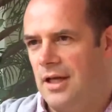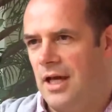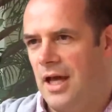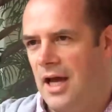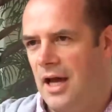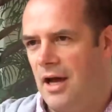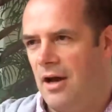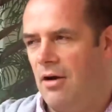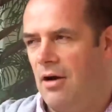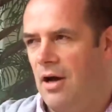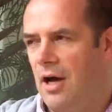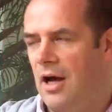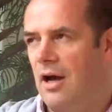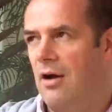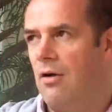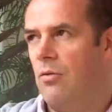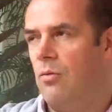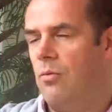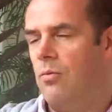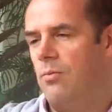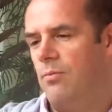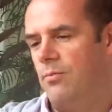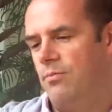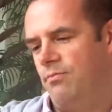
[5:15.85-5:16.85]

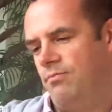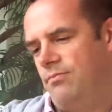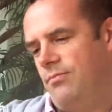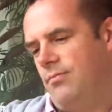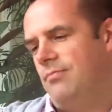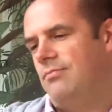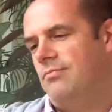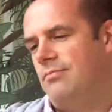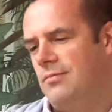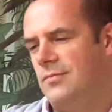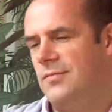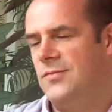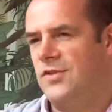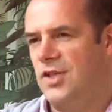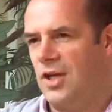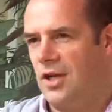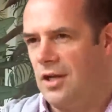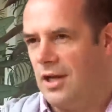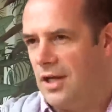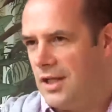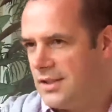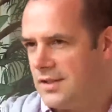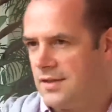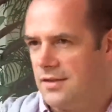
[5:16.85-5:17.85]
how
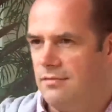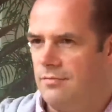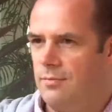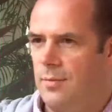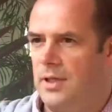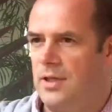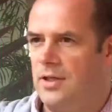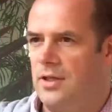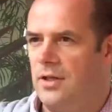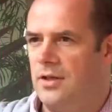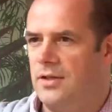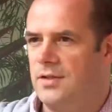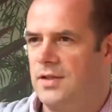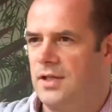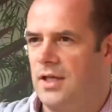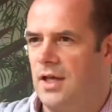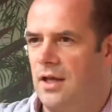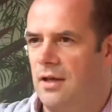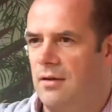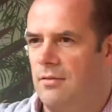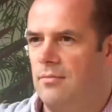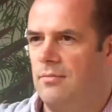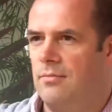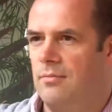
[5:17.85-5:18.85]
journalists have been using
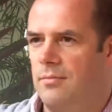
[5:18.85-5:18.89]
it